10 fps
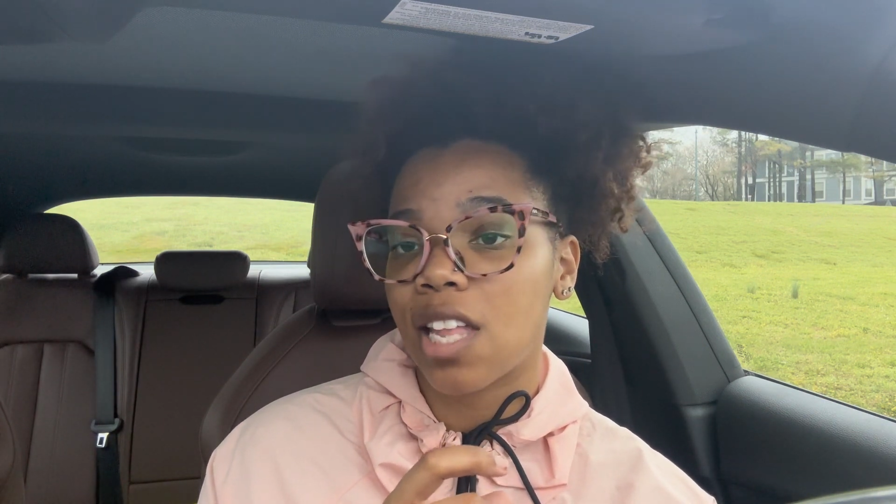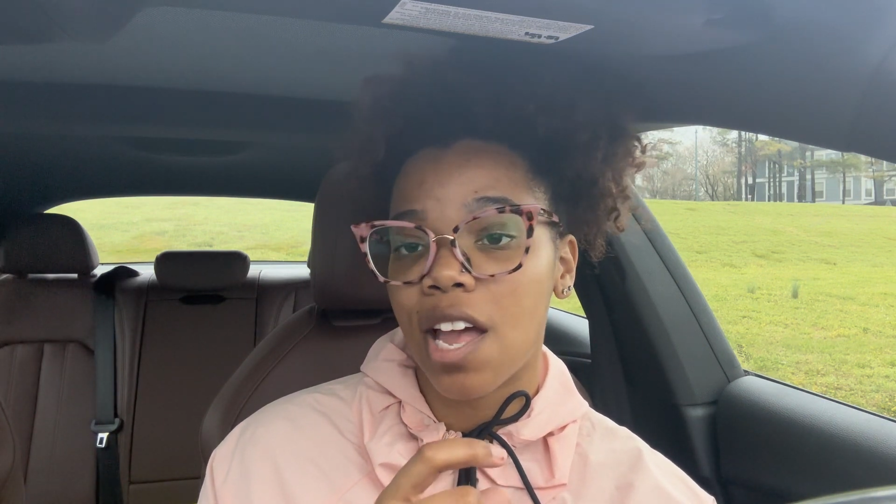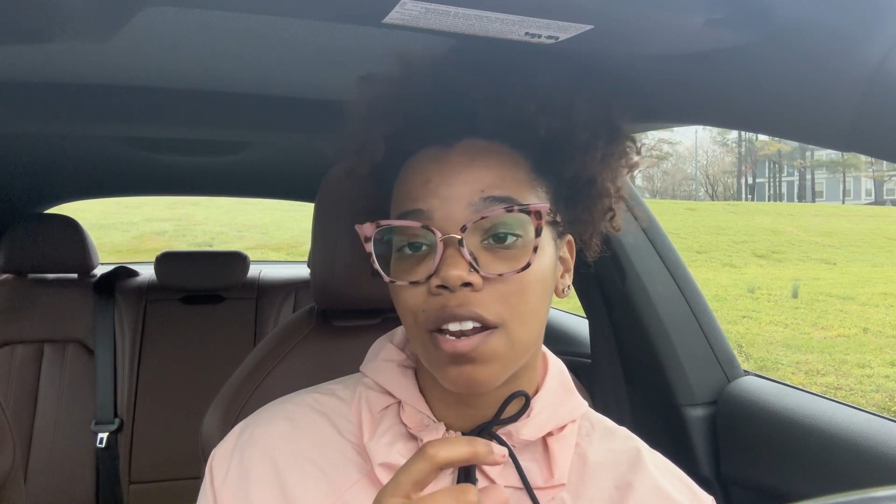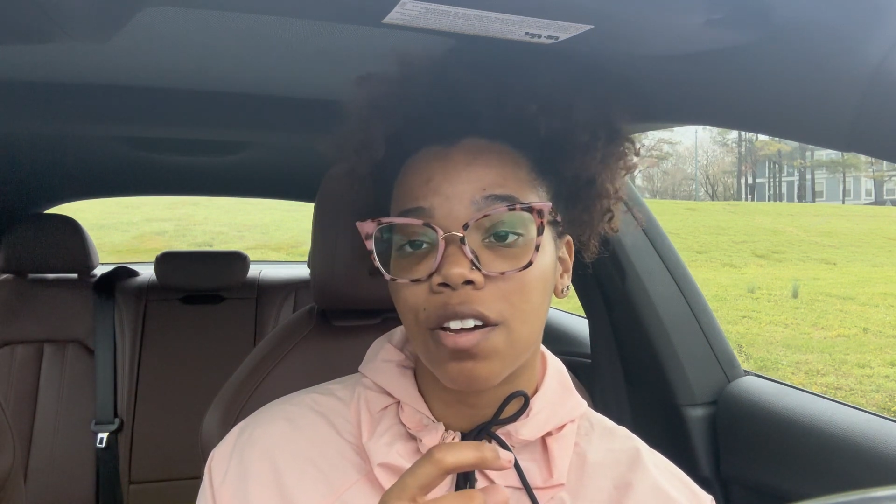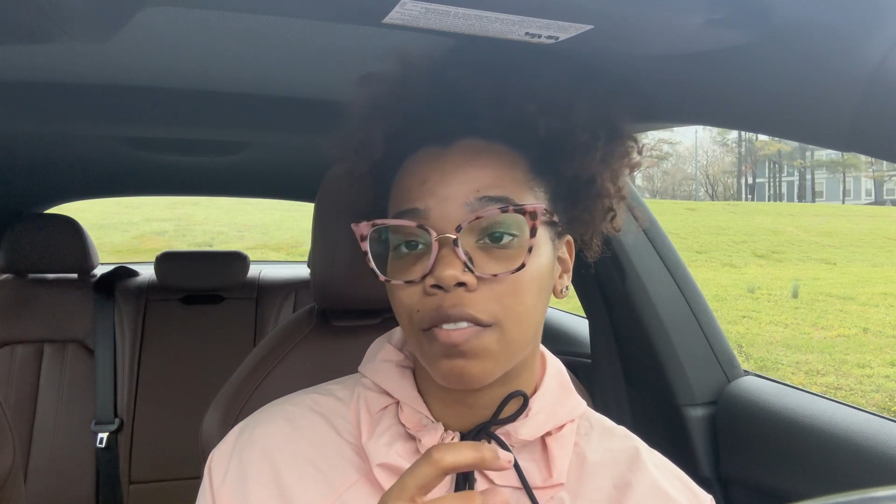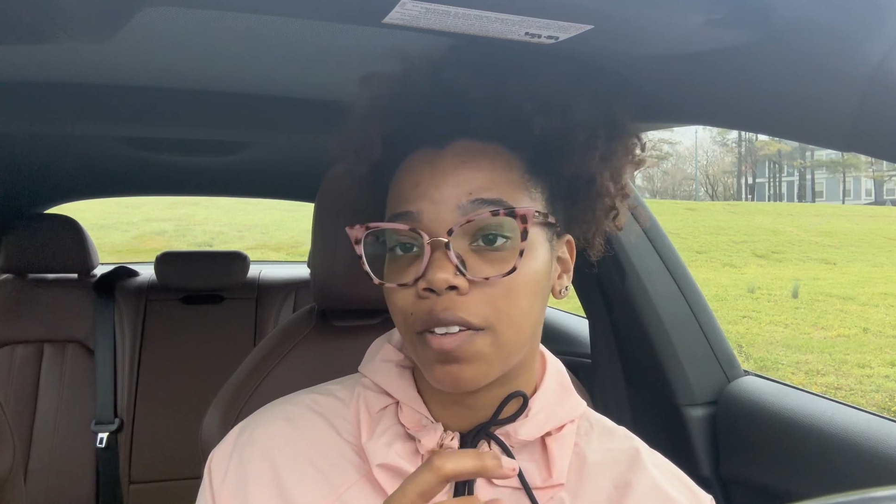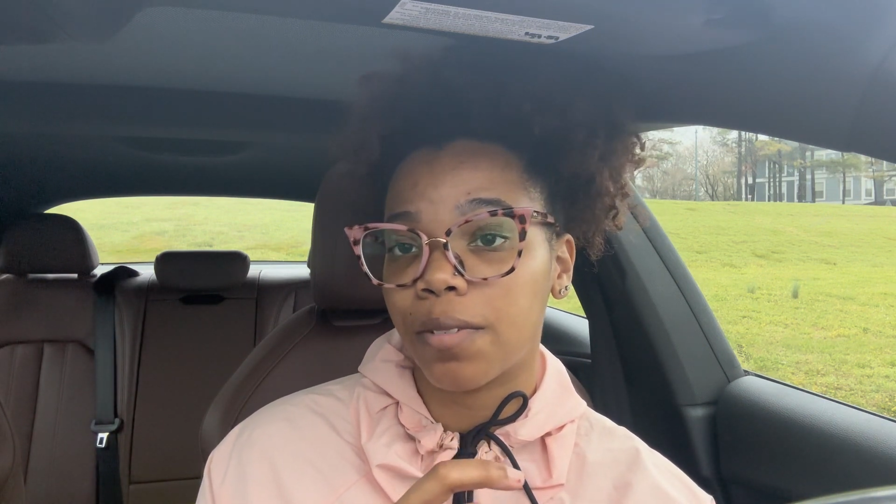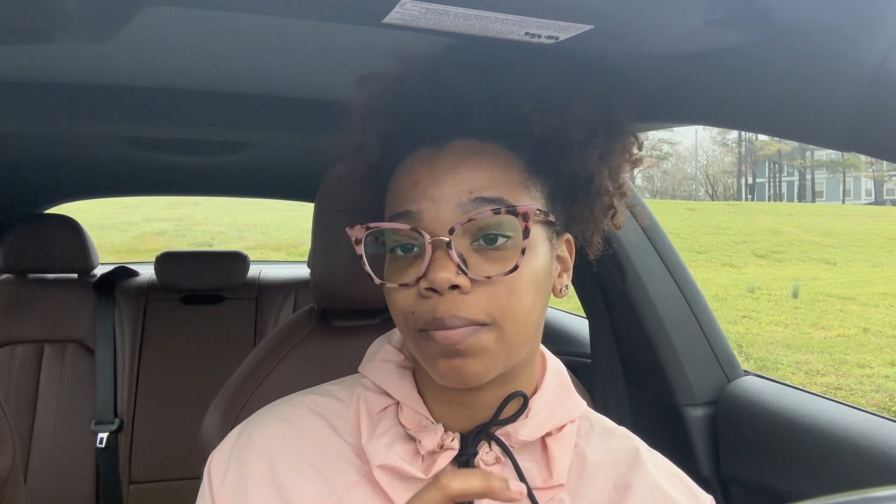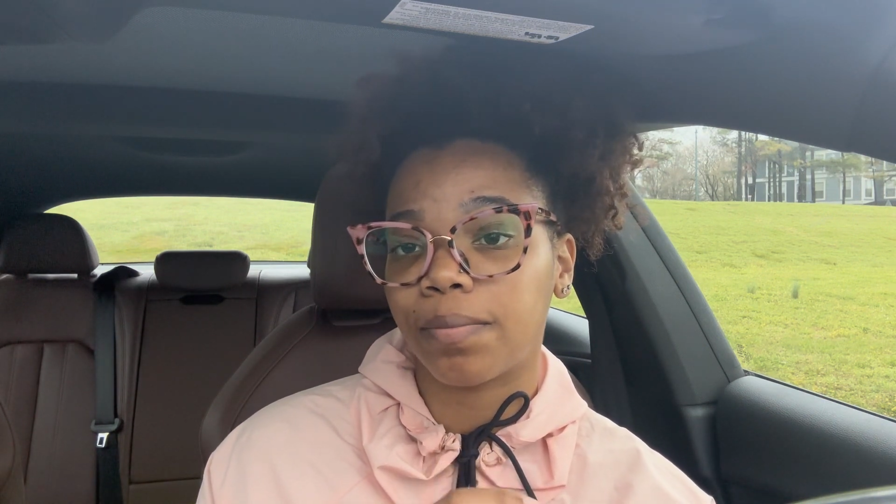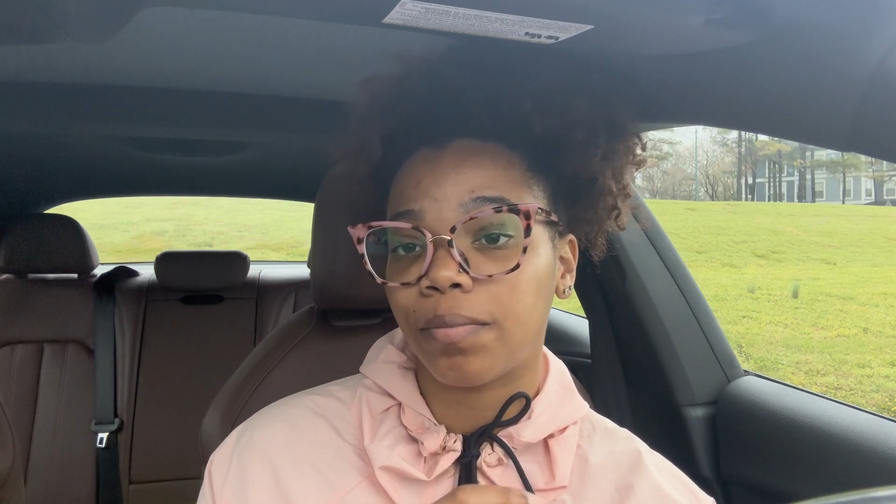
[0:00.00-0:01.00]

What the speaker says: that of him.